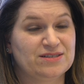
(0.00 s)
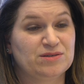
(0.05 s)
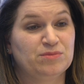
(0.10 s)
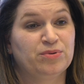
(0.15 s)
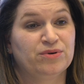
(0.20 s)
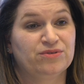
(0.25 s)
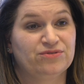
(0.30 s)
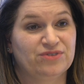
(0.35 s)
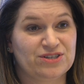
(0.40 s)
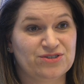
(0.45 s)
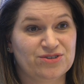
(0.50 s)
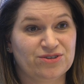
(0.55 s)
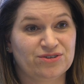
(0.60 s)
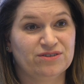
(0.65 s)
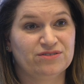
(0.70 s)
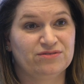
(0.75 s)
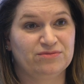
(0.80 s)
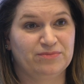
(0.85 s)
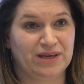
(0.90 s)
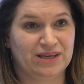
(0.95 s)
as a
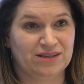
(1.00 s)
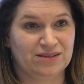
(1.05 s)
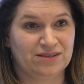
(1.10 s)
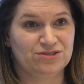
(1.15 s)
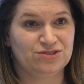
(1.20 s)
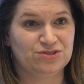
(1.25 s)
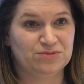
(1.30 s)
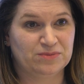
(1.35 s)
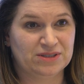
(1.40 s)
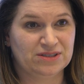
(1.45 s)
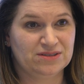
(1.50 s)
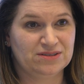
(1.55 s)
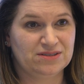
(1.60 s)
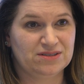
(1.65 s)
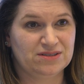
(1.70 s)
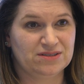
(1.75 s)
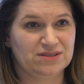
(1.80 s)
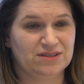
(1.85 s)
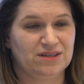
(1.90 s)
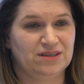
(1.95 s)
professor of
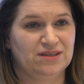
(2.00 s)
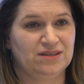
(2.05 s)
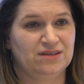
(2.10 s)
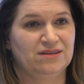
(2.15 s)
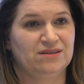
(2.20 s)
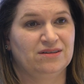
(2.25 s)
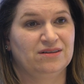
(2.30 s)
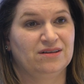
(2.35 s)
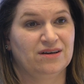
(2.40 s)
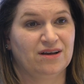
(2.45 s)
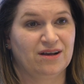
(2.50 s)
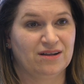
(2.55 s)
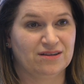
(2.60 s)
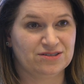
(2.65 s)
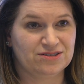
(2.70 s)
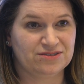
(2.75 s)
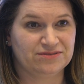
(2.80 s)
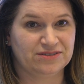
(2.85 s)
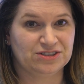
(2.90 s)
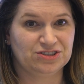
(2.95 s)
management in the
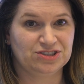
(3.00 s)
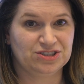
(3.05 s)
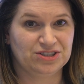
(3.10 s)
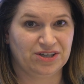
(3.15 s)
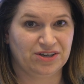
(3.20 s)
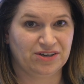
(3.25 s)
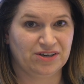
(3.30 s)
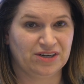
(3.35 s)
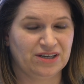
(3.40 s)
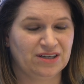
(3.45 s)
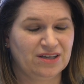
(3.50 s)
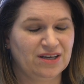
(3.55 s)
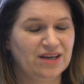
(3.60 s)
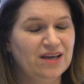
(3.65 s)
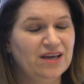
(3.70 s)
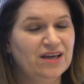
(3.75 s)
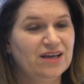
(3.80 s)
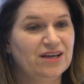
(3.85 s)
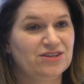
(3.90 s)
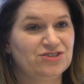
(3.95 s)
College of Engineering.
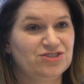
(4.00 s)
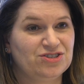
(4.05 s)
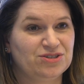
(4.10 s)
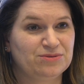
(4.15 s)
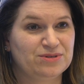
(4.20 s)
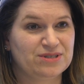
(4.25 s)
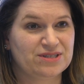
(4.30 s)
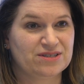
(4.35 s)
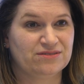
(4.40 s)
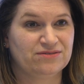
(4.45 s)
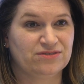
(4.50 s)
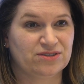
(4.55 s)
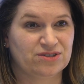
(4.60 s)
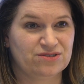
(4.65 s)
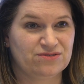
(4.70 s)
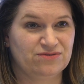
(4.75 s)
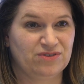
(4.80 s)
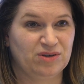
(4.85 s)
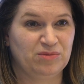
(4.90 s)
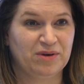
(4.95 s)
She was the
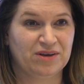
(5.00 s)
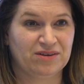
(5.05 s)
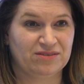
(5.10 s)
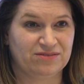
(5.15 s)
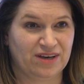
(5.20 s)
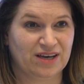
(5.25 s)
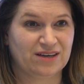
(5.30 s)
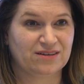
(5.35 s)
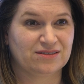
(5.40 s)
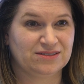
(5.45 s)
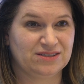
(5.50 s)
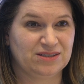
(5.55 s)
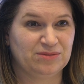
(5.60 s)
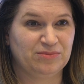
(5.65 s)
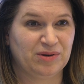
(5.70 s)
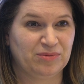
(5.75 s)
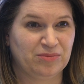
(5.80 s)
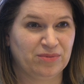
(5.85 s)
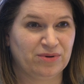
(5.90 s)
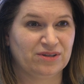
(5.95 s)
first female faculty
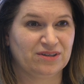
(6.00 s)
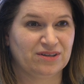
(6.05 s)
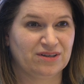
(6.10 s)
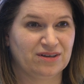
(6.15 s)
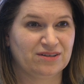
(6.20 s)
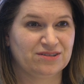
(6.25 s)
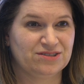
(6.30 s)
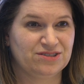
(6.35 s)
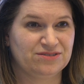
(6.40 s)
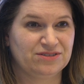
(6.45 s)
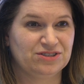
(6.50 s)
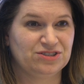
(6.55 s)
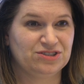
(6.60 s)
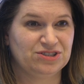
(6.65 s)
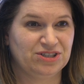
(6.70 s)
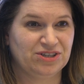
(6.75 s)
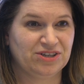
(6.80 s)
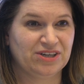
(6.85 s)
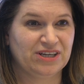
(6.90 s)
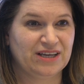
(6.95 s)
member in the College of
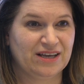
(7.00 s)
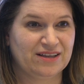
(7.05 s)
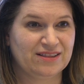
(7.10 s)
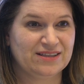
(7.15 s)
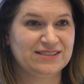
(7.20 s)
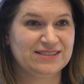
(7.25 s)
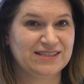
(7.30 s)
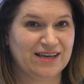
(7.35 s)
Engineering at the